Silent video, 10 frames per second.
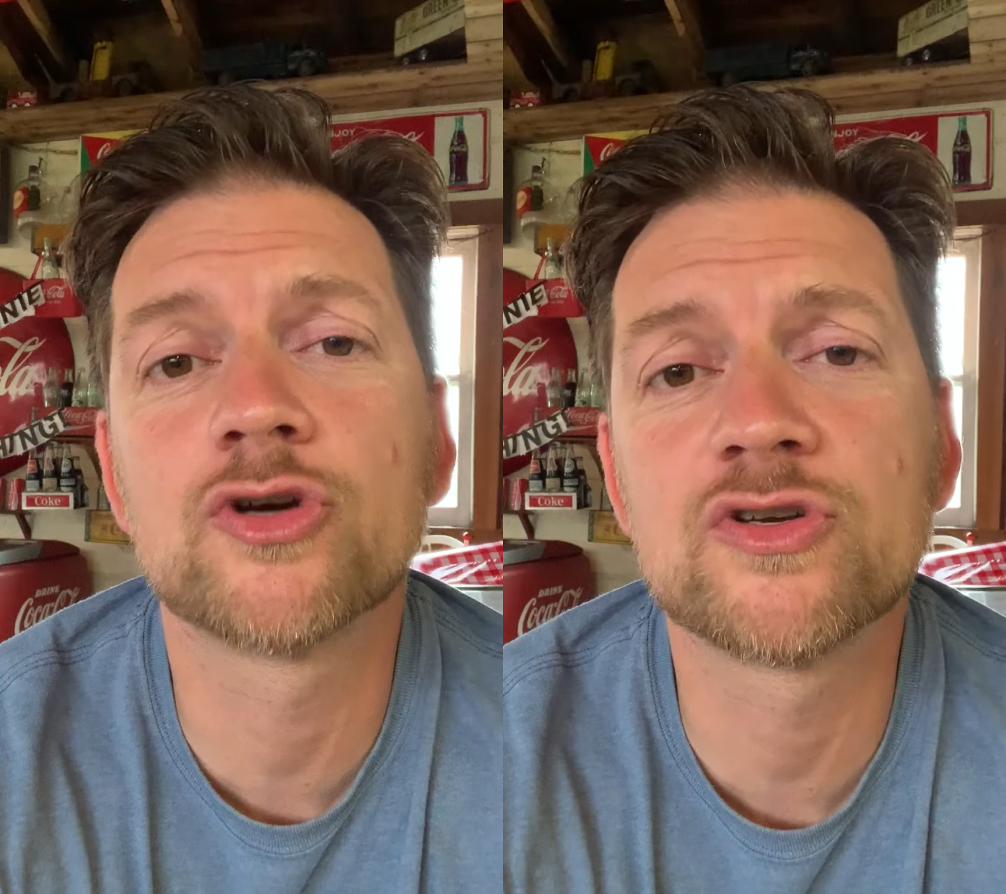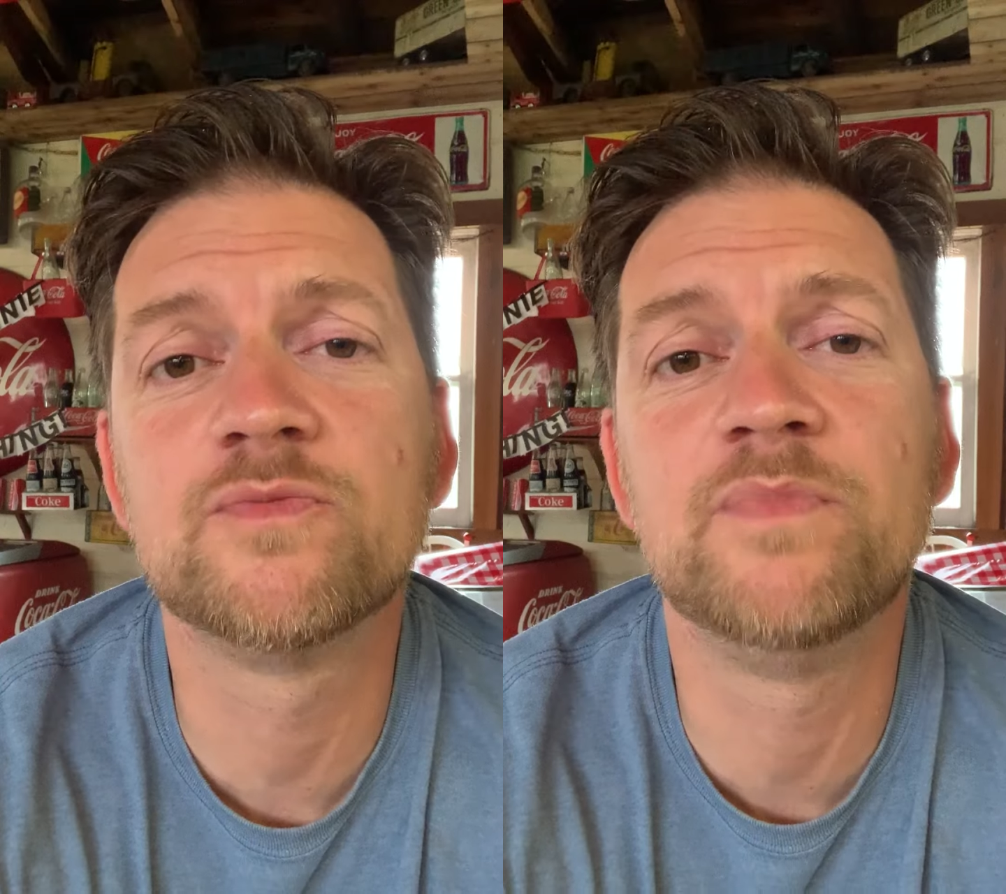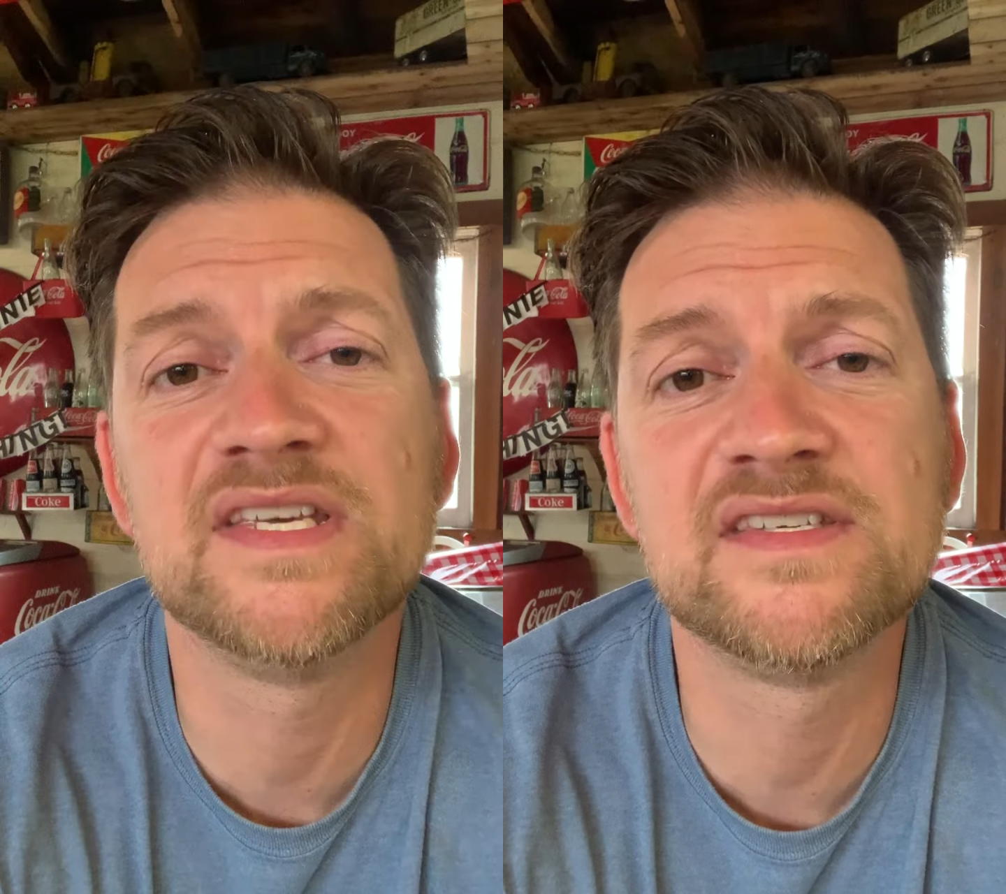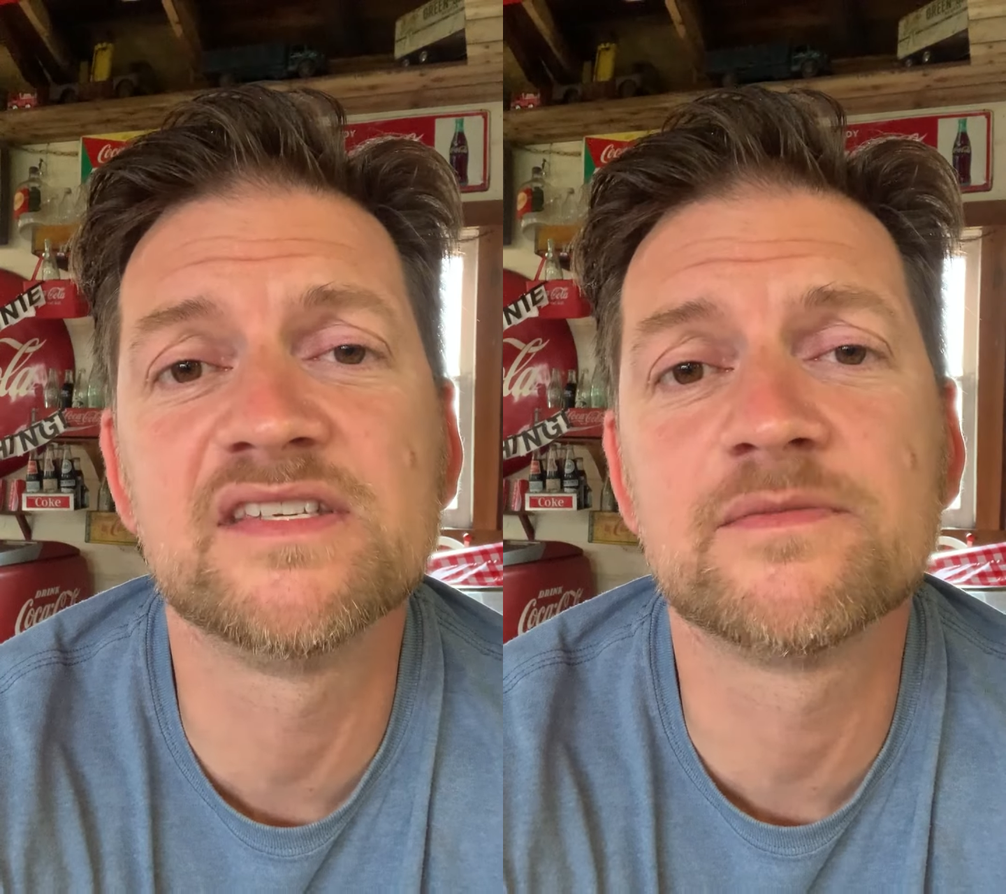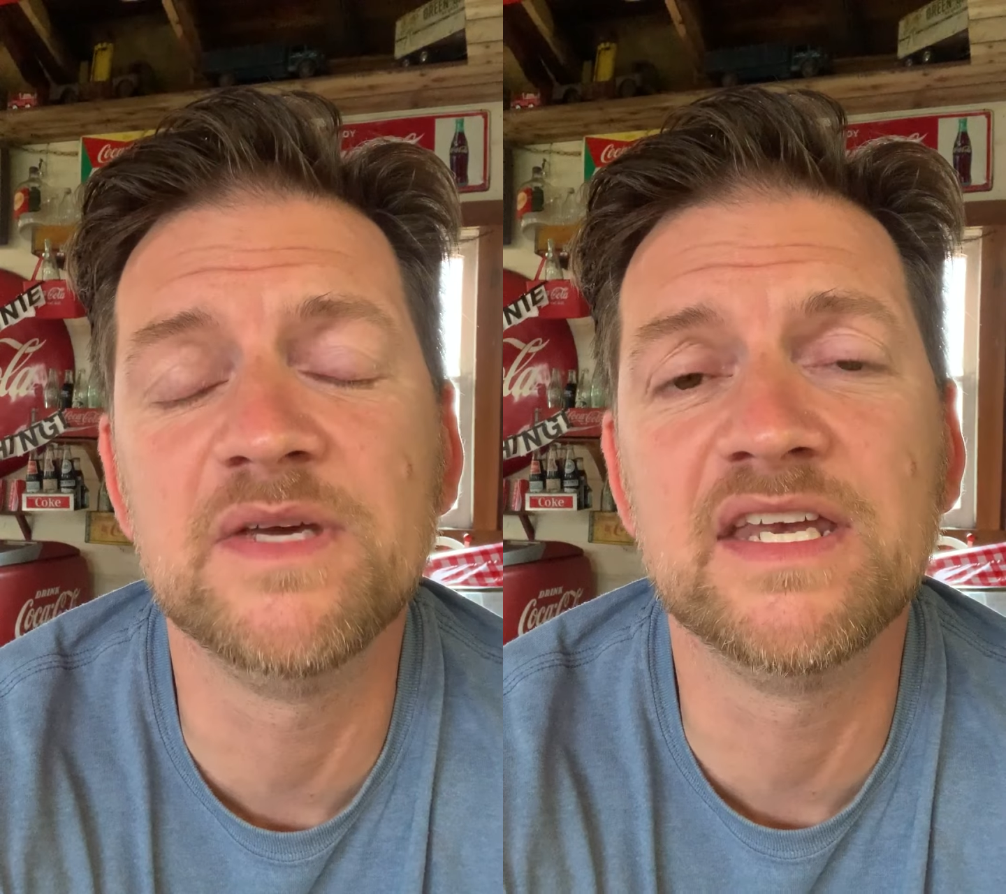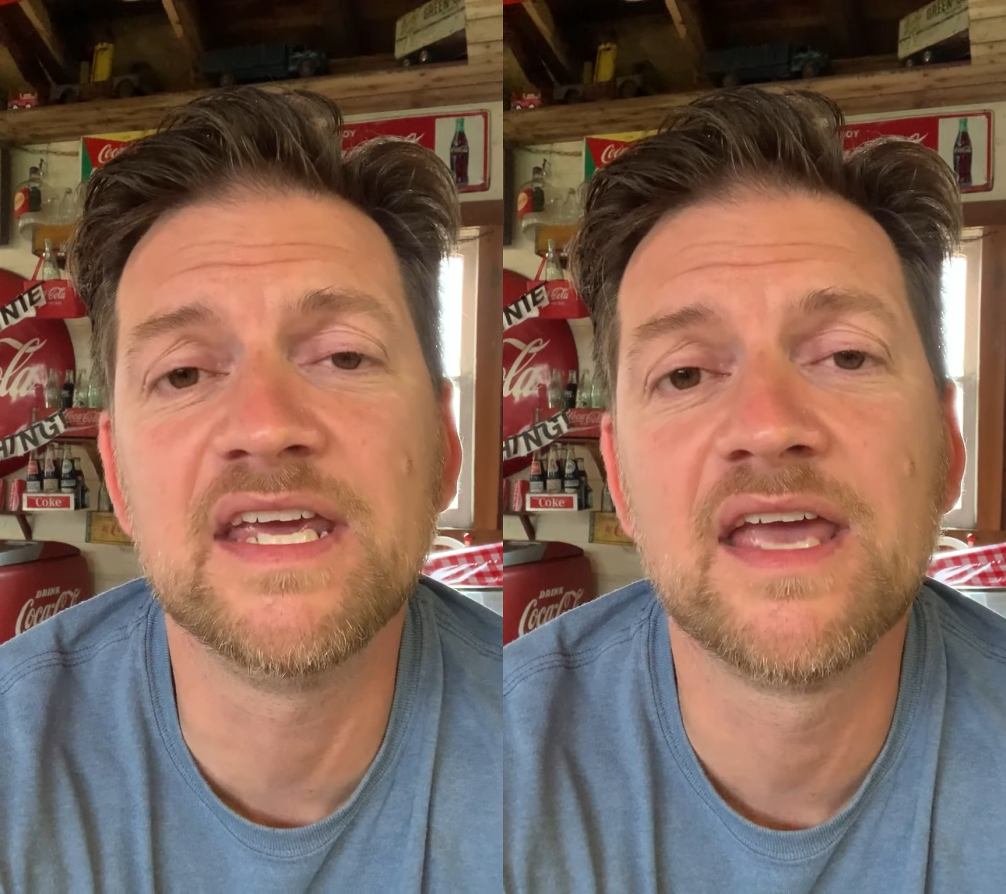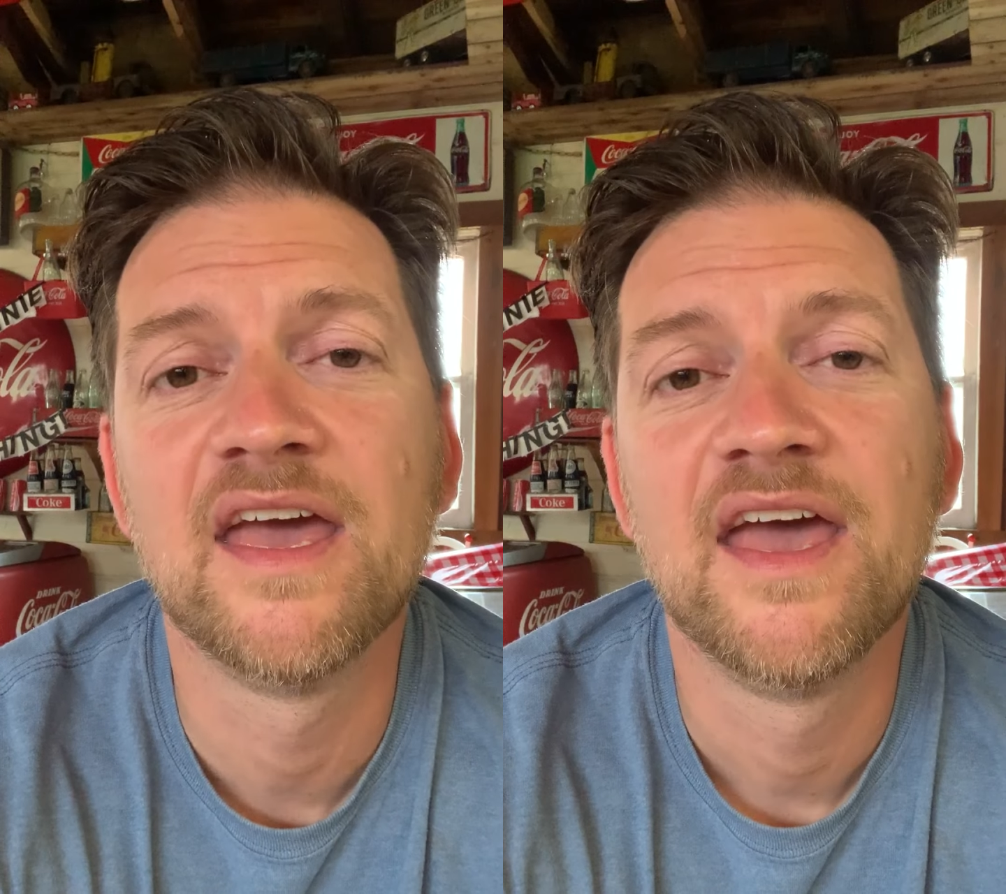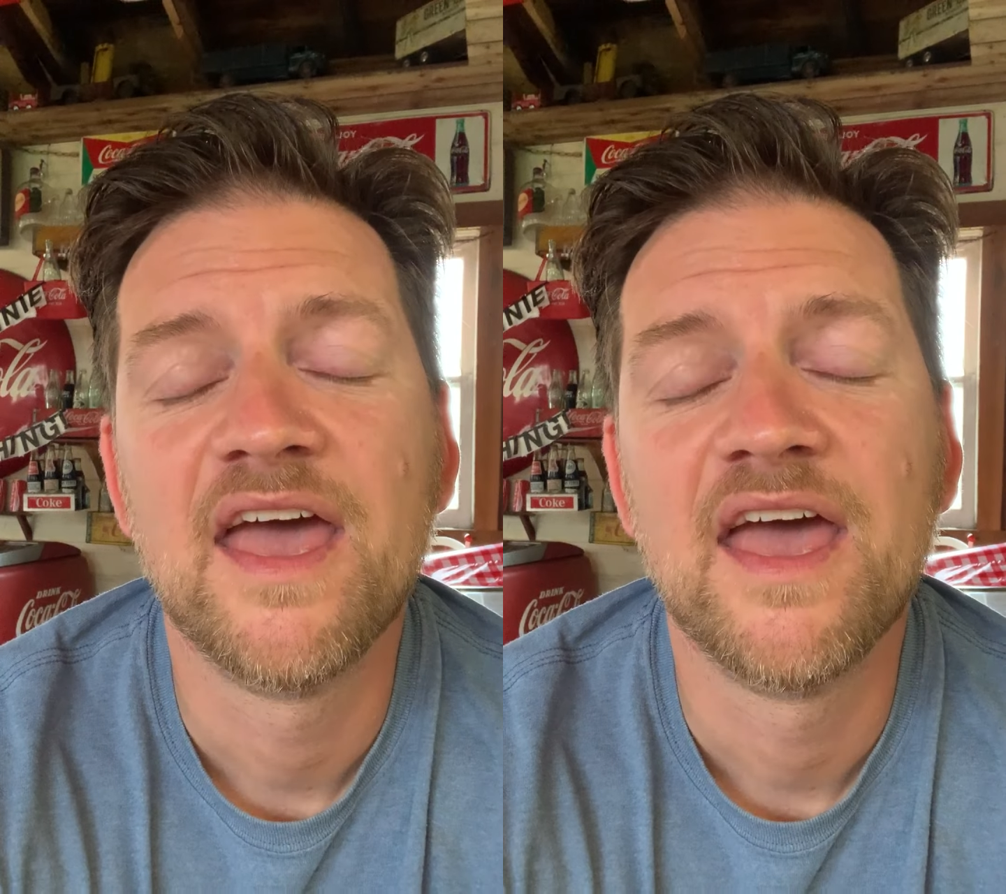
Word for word: church business meeting